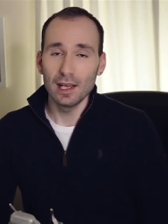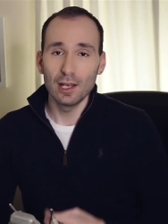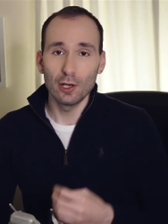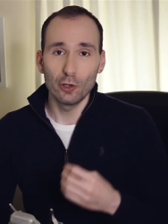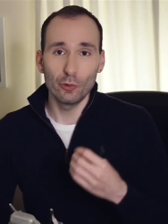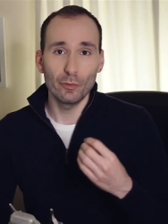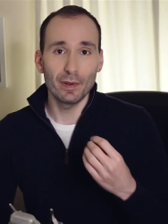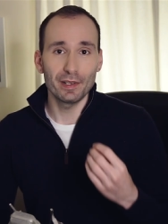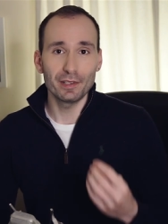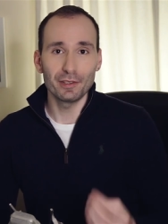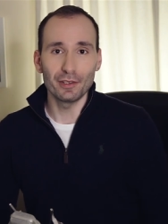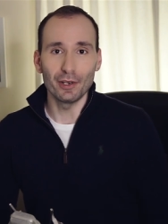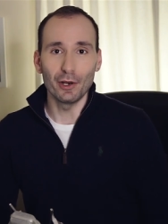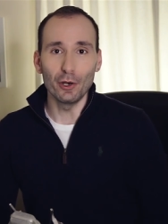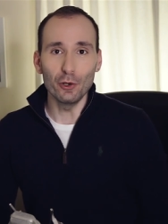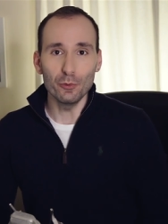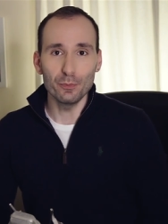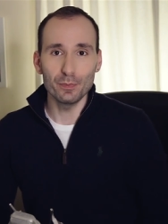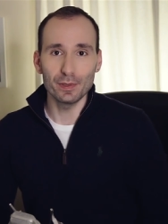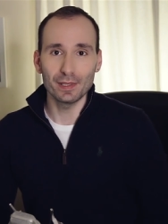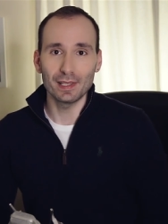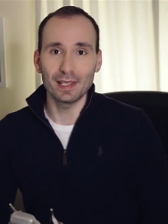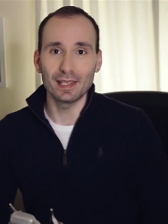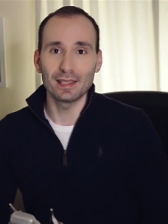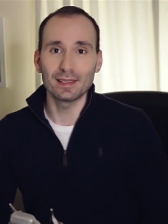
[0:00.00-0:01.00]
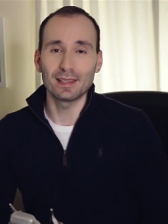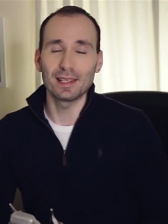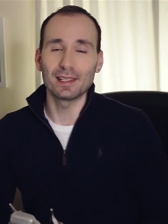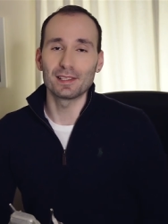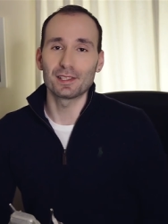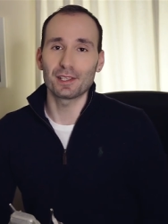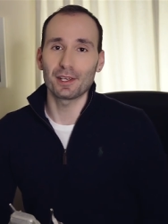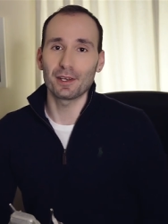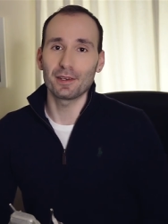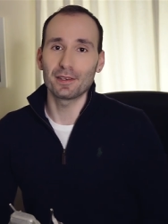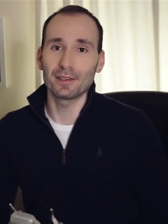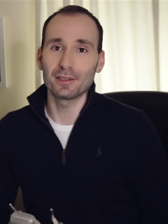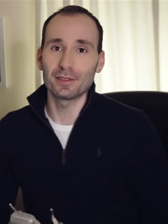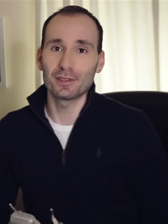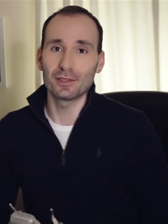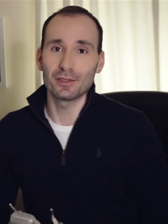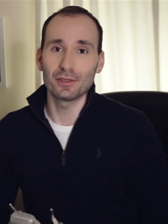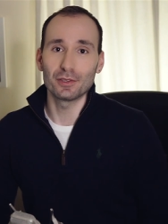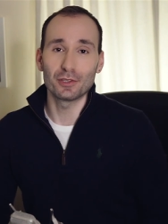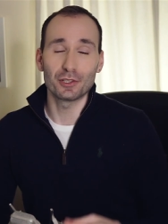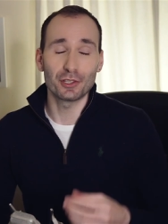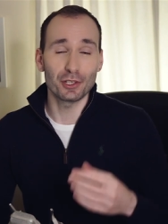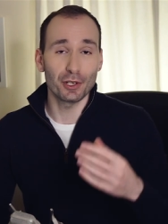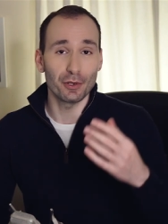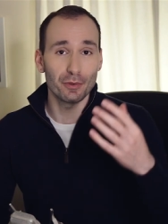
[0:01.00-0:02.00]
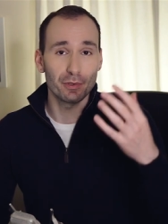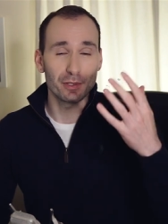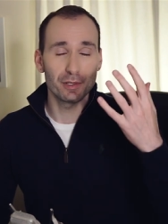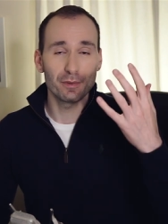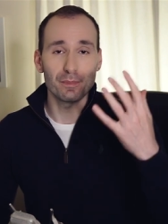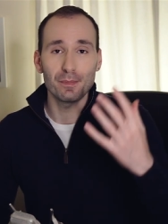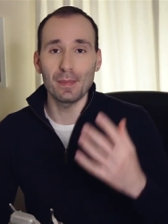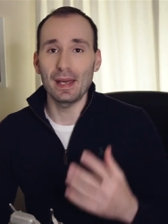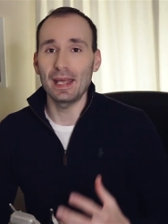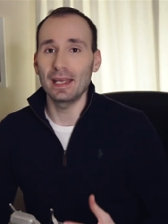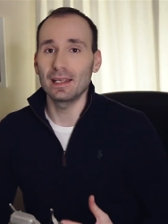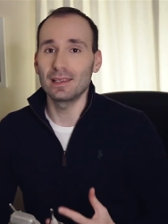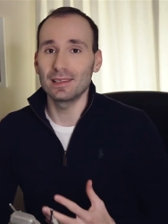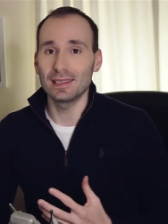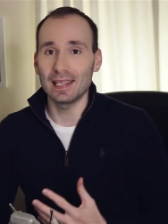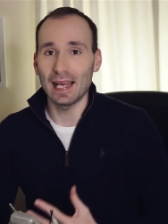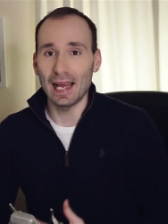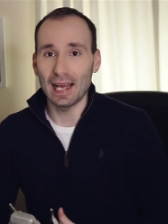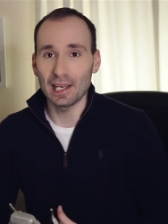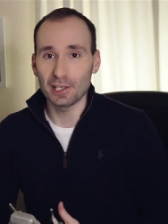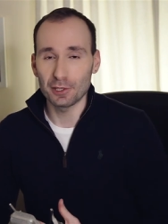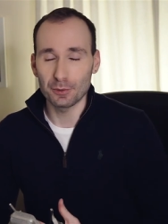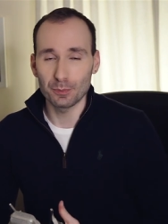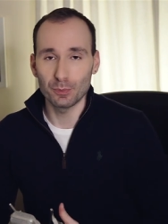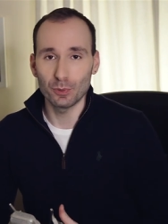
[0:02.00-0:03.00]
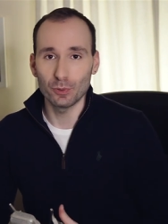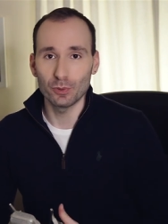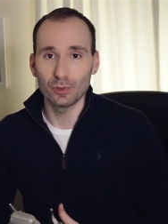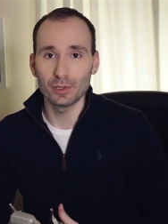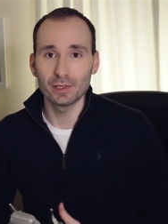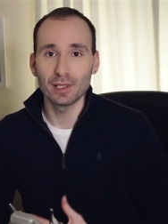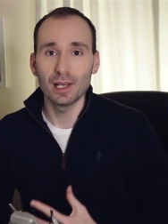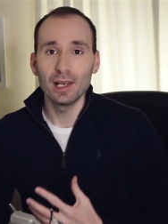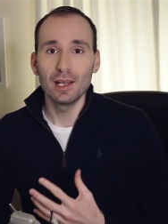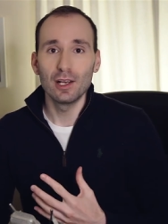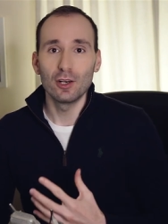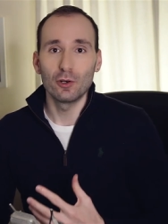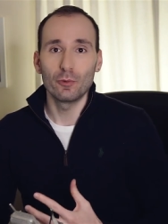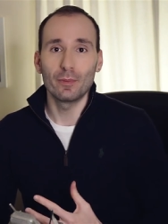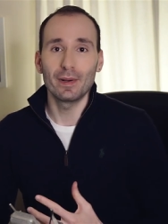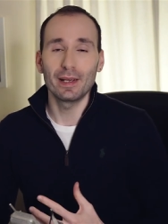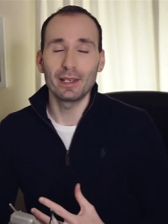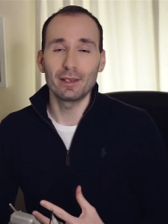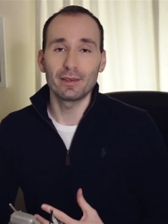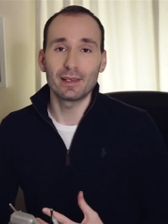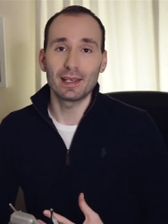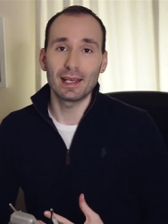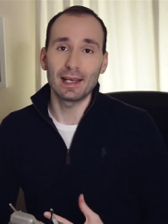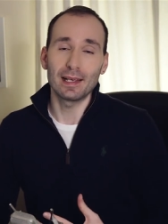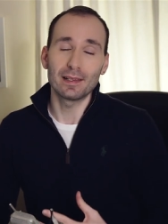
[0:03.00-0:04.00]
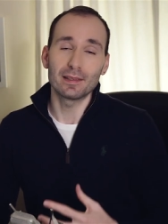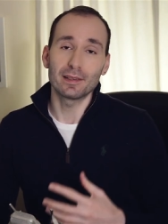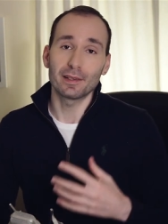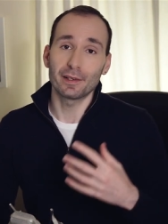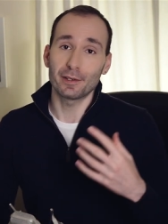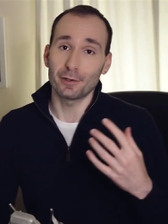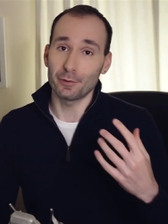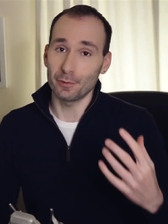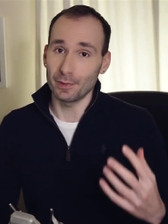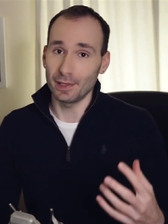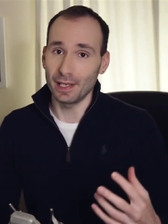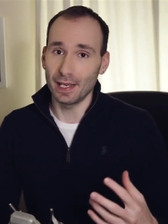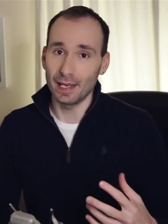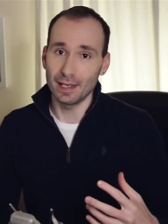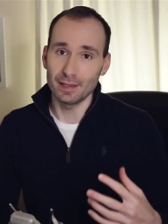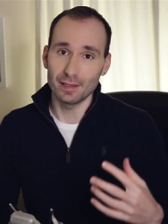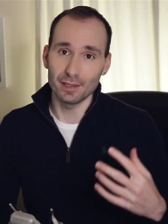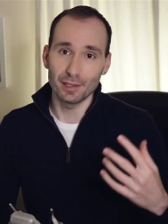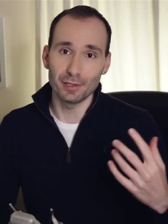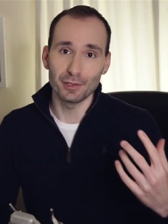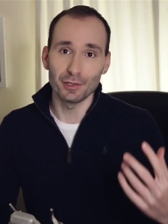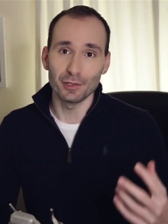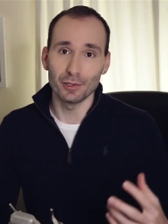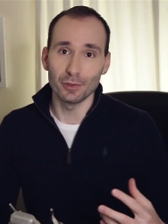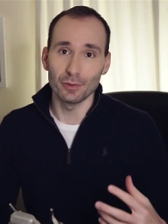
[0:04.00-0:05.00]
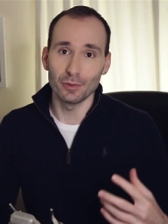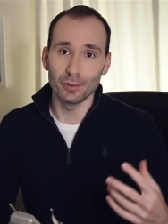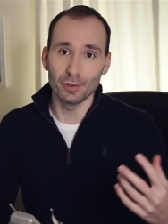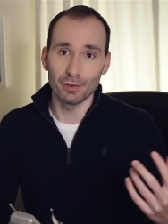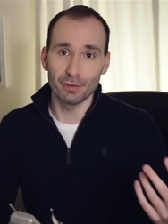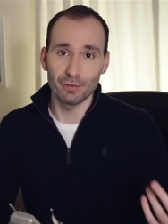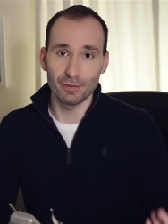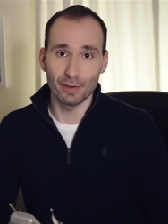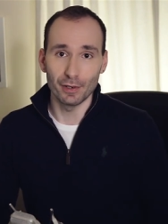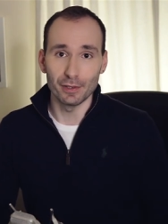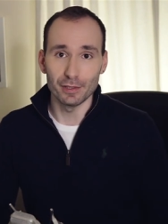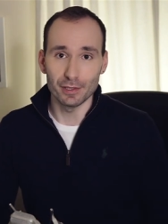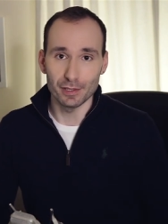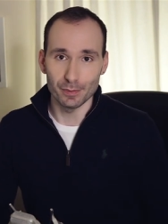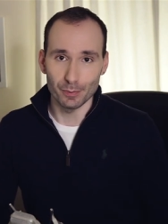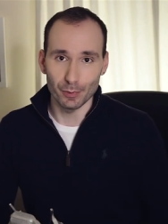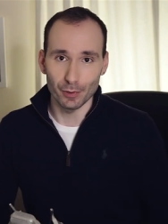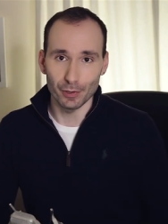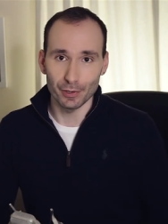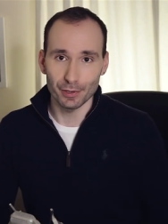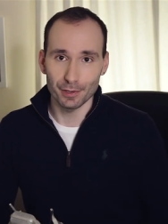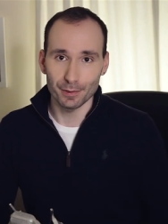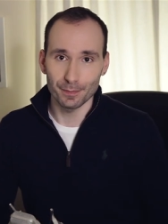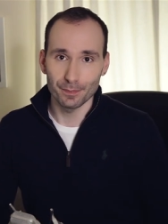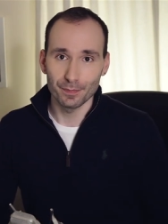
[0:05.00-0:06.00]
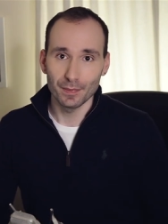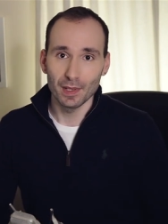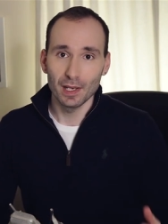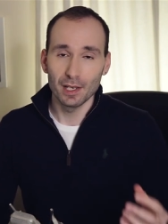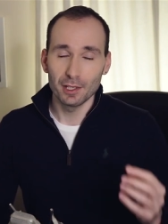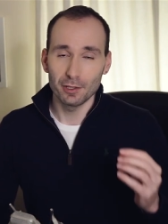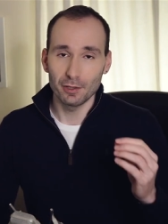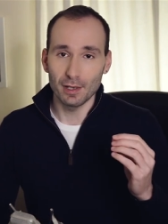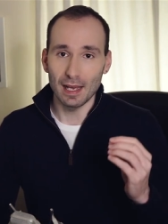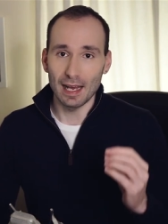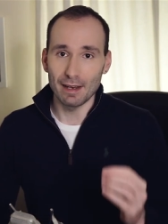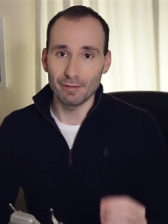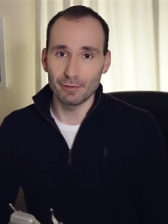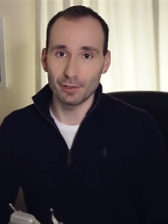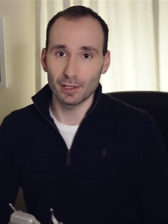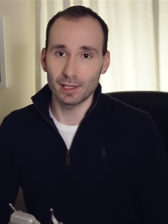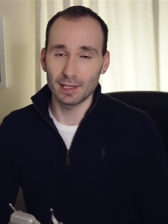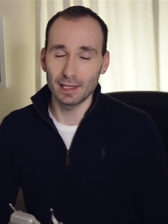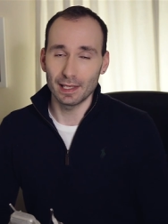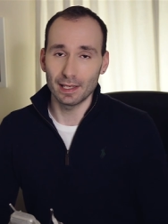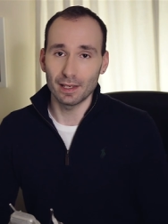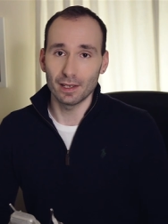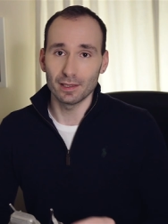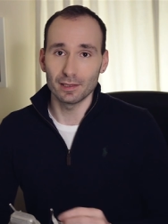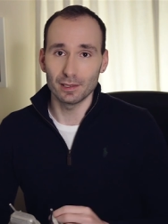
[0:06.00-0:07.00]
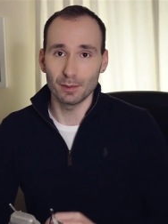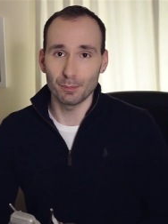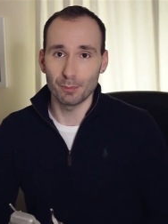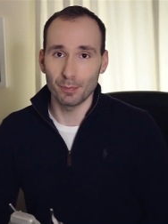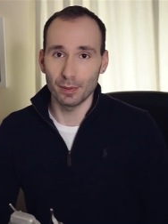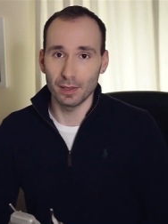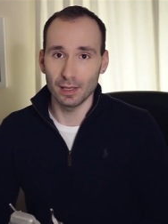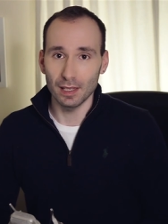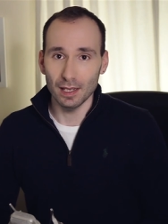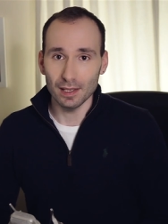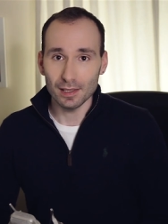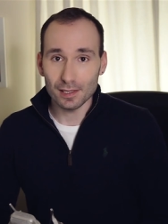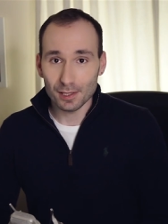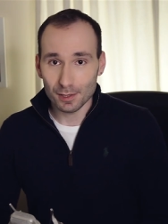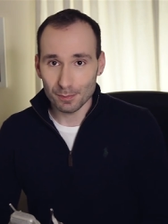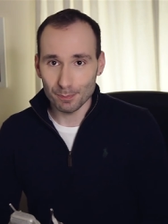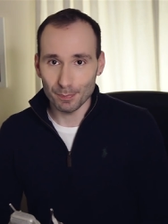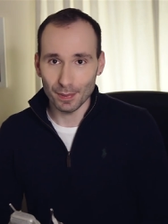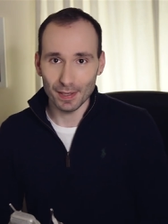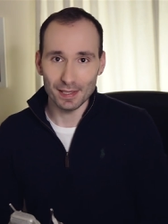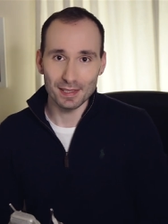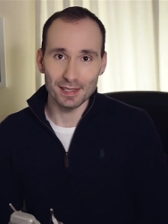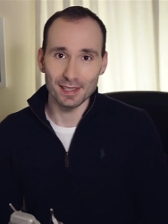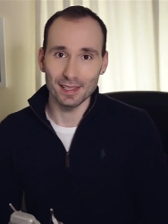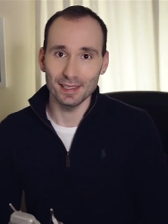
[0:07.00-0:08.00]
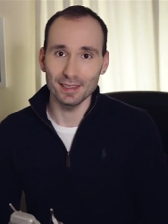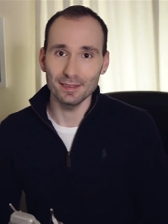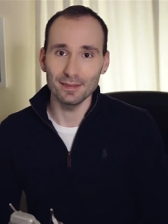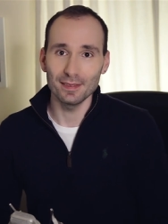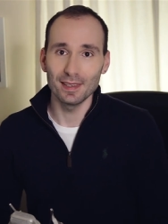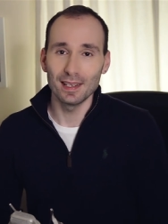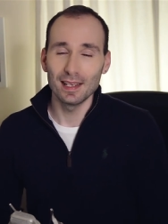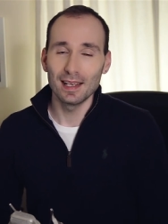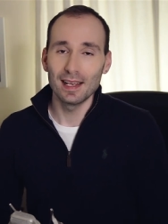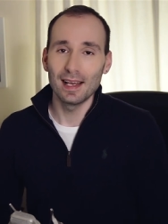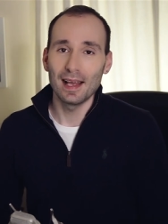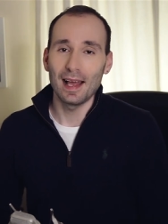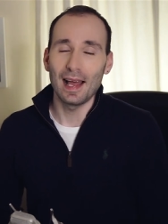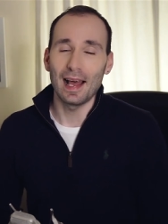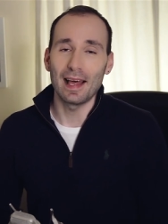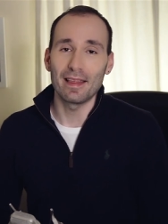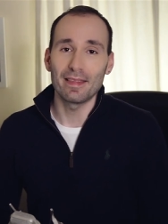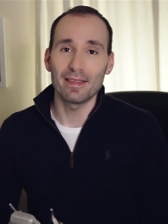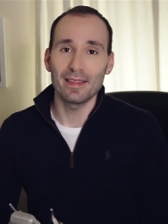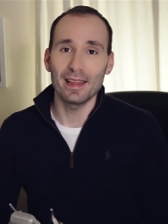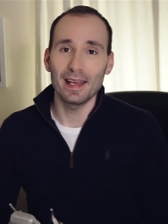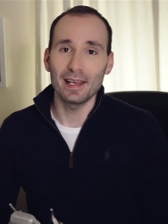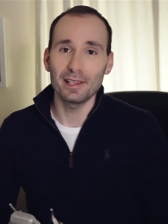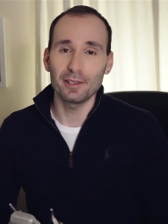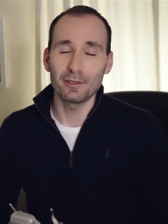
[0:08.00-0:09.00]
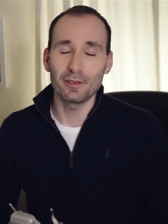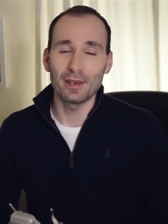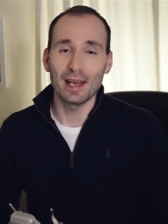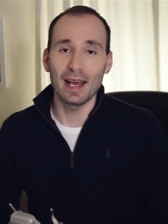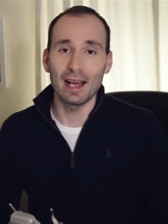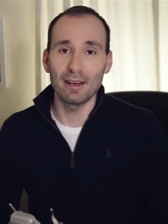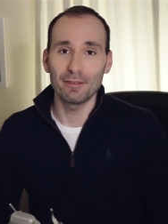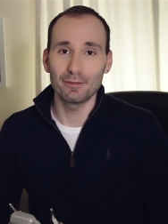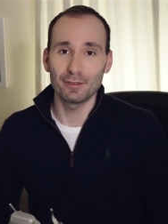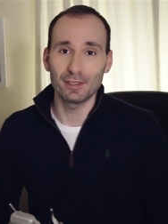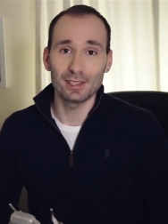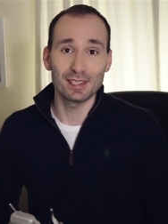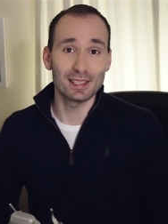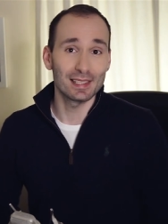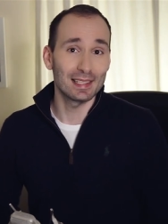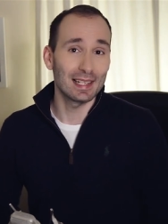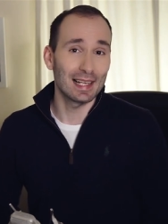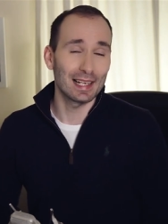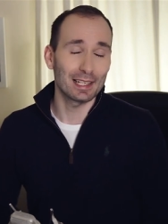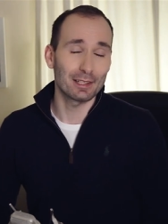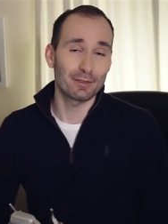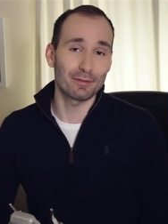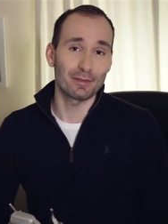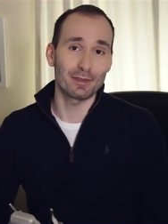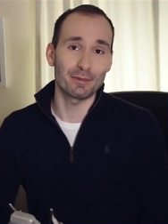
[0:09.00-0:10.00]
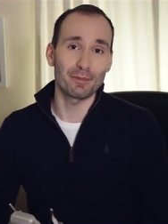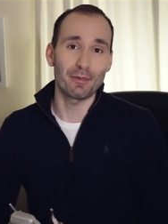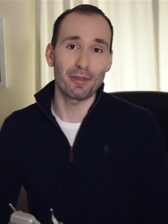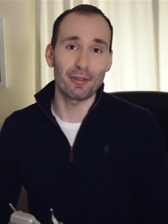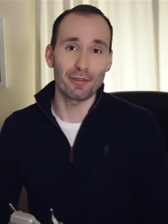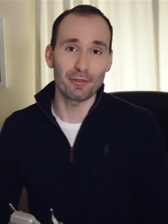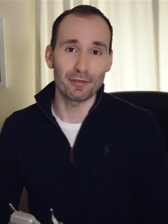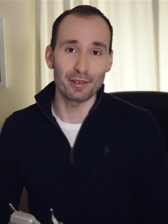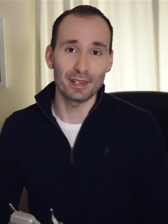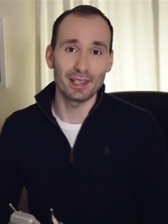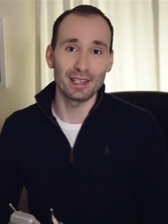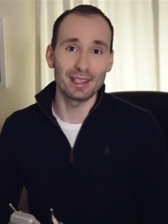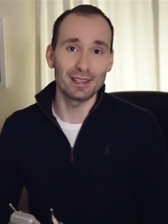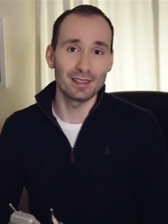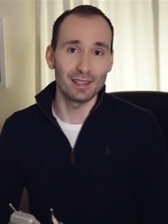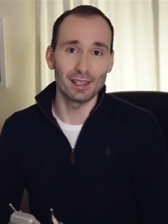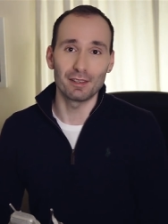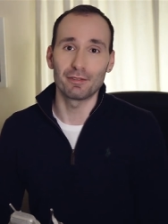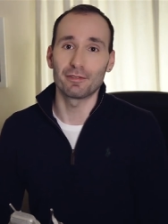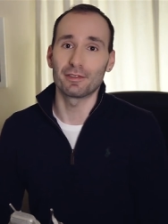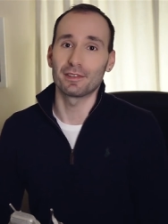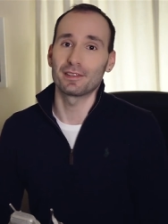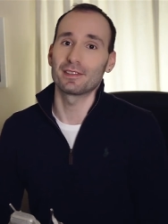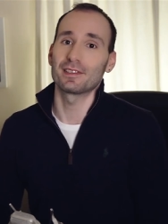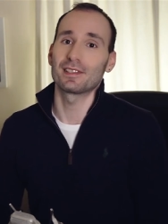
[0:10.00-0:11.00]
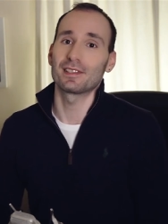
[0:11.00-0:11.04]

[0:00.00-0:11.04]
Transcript: When you open it, it's going to show you the main dashboard where you can create a new photo book. You have to click on the plus button, and then you have to select from 3 different